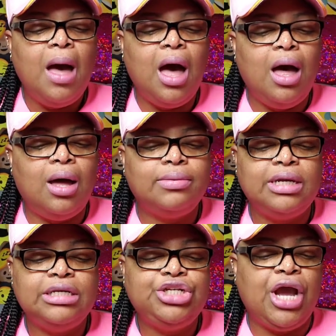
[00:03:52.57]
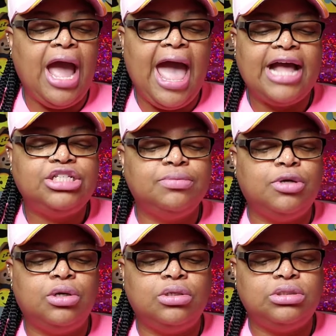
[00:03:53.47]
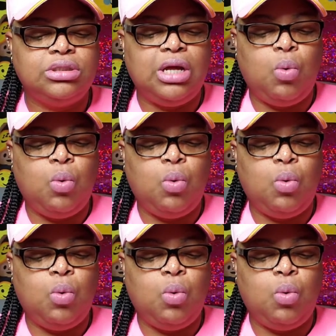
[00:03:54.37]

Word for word: um, your Hatchimals,